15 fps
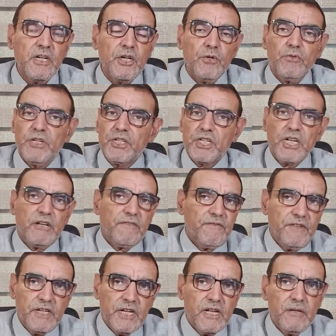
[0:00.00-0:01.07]
which are
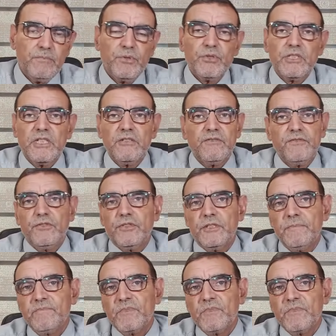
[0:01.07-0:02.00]
very important for